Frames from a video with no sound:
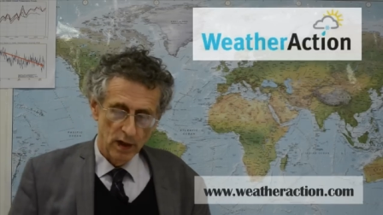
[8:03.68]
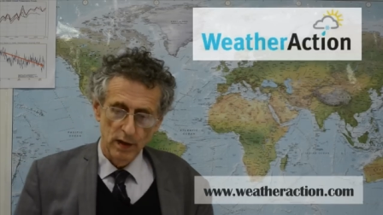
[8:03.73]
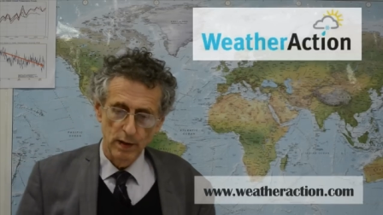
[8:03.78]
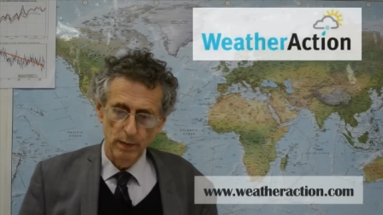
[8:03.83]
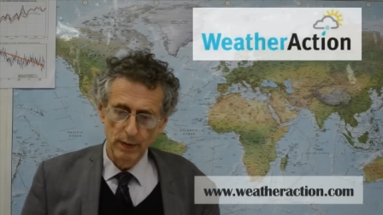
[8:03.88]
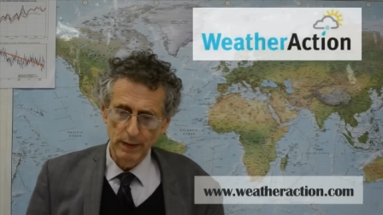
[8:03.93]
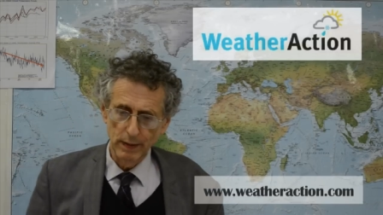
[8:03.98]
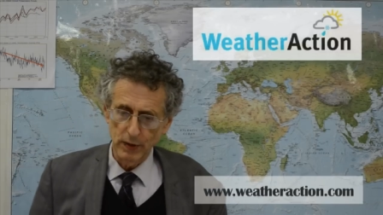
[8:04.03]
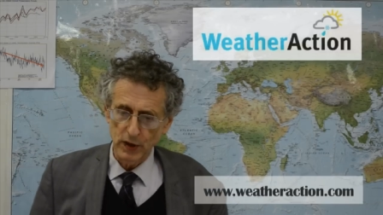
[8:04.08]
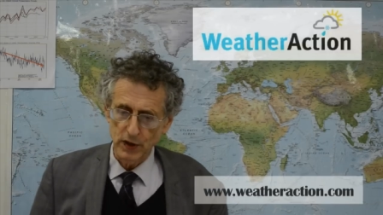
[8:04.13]
the
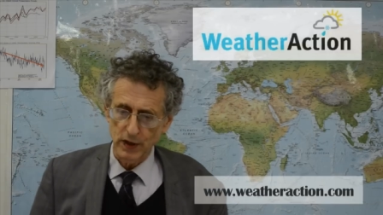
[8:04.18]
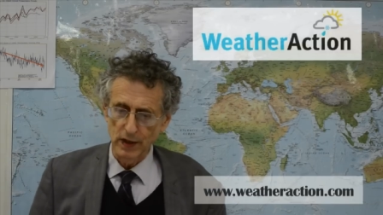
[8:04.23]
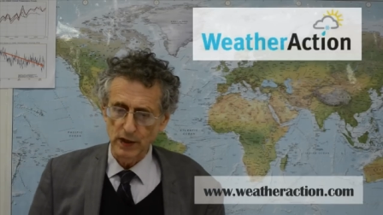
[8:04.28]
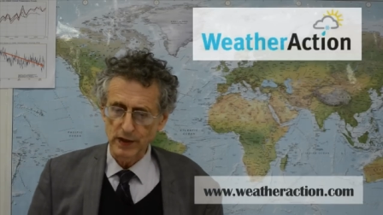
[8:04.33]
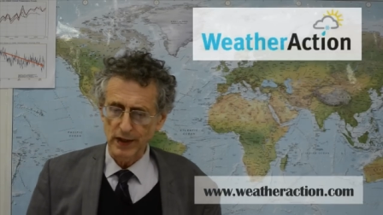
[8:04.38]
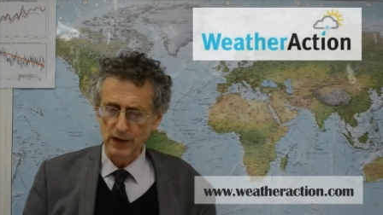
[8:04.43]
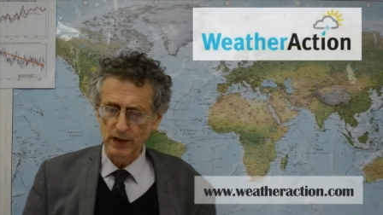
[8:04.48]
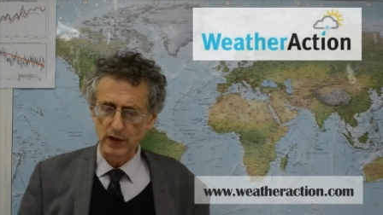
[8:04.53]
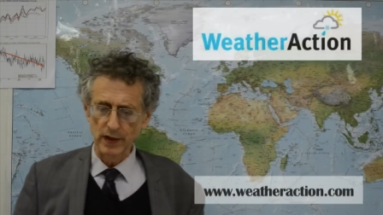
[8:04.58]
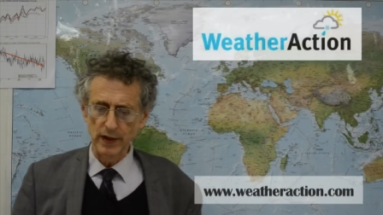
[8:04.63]
B B C
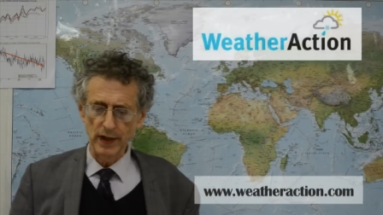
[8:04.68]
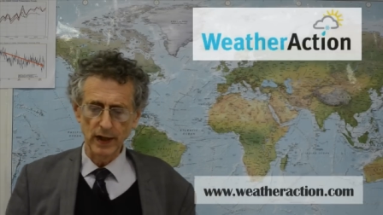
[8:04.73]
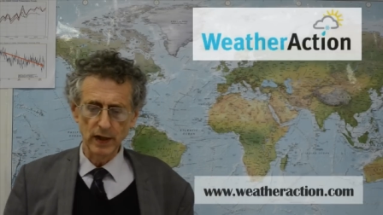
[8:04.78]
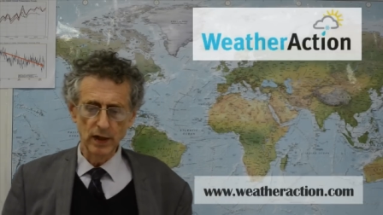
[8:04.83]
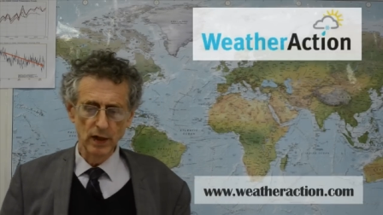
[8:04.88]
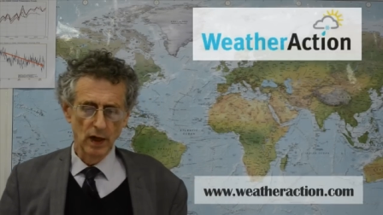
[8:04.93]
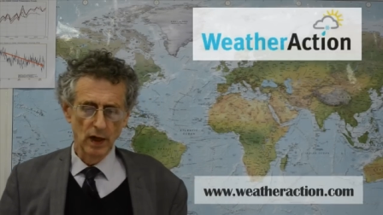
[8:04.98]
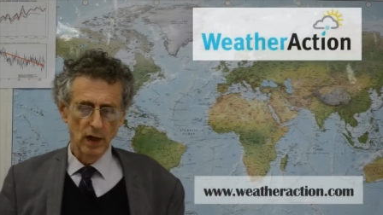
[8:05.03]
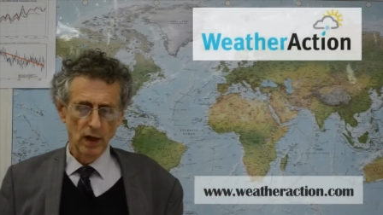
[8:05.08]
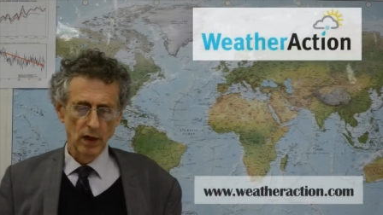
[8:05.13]
said
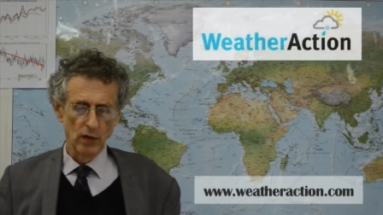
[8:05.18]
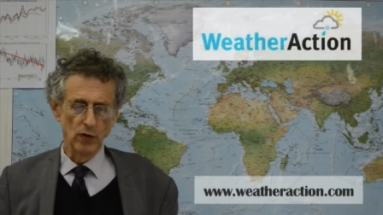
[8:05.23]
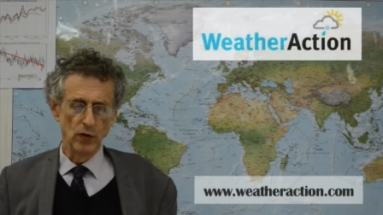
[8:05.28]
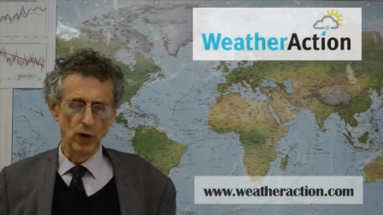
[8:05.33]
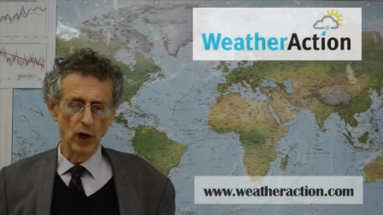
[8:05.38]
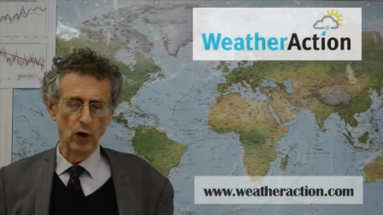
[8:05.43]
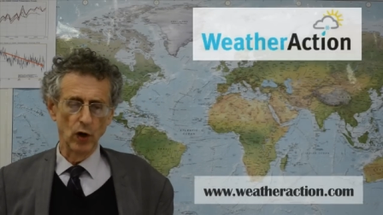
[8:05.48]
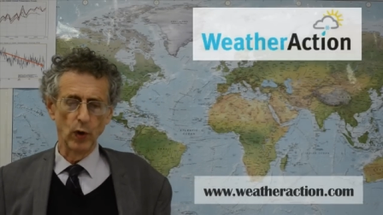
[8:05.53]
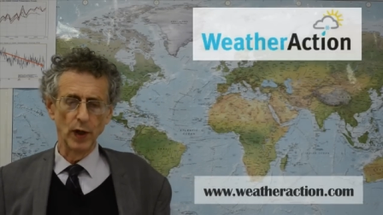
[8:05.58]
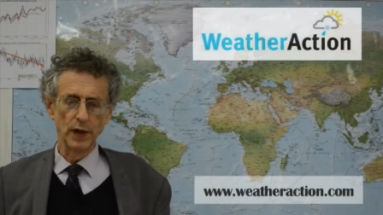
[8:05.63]
today,
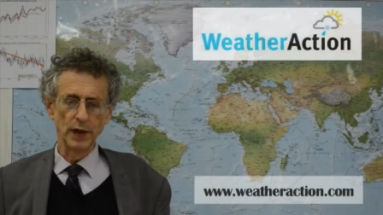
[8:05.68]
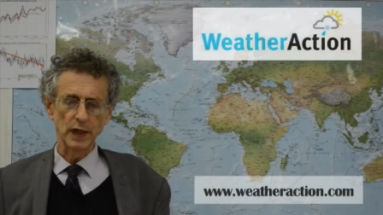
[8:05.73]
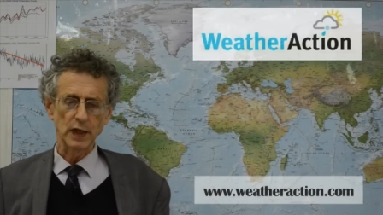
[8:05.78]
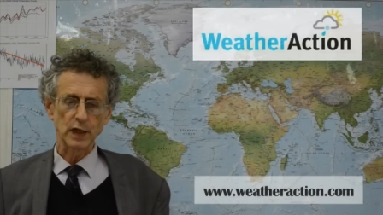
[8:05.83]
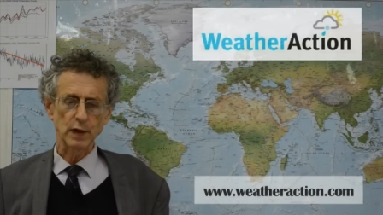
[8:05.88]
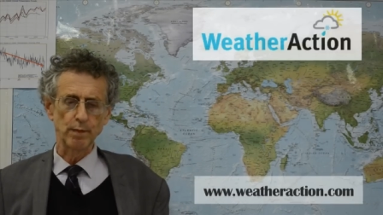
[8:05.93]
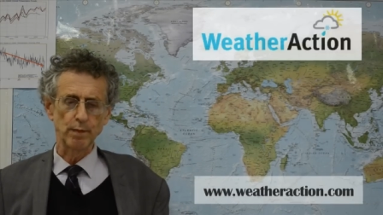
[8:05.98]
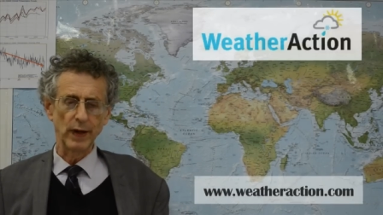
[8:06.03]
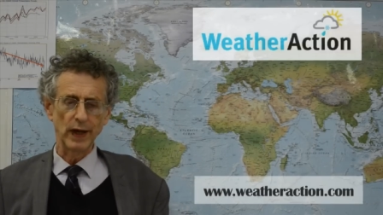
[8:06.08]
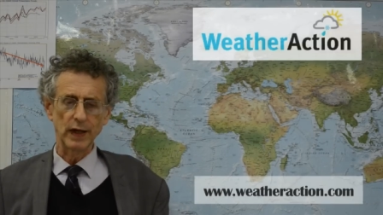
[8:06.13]
no one
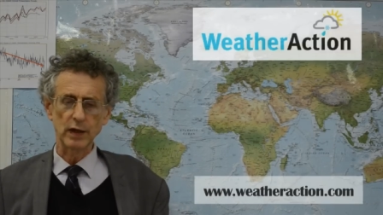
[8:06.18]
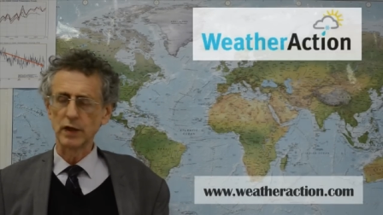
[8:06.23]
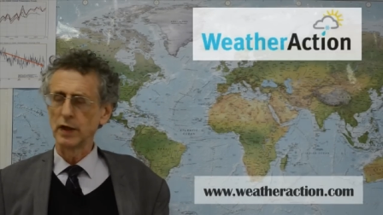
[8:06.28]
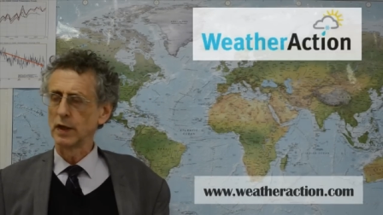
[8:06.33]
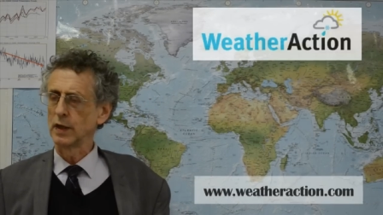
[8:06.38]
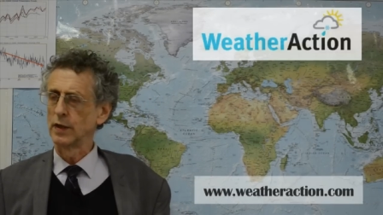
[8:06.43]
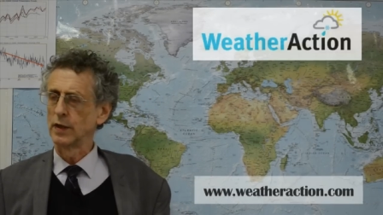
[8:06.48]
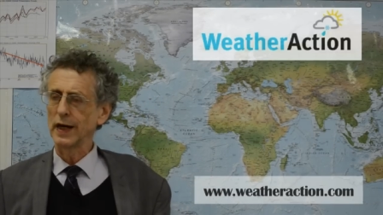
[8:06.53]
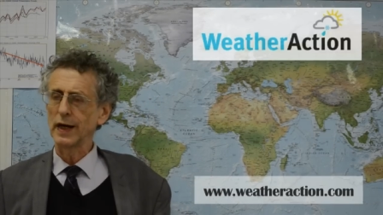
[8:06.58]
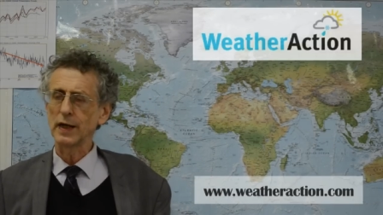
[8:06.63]

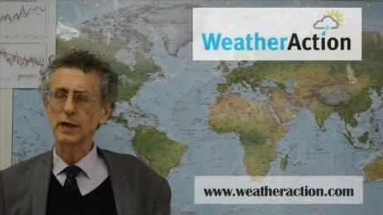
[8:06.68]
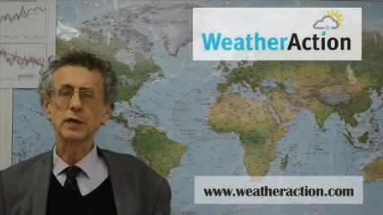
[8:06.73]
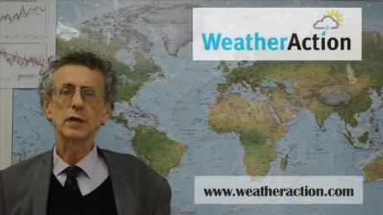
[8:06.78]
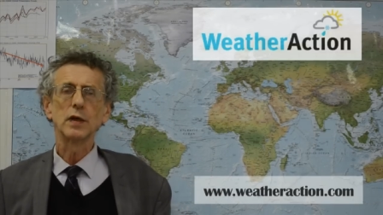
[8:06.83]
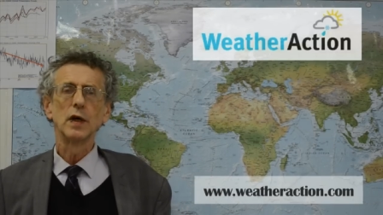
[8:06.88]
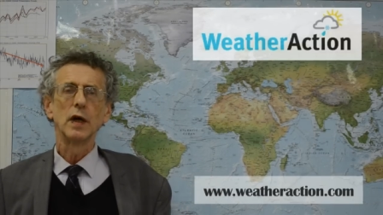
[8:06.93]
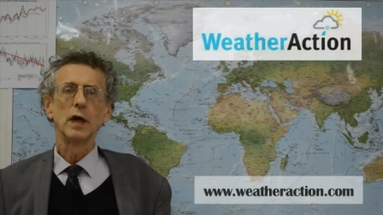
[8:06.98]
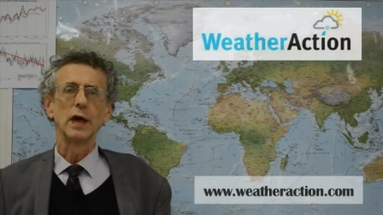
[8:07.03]
expected that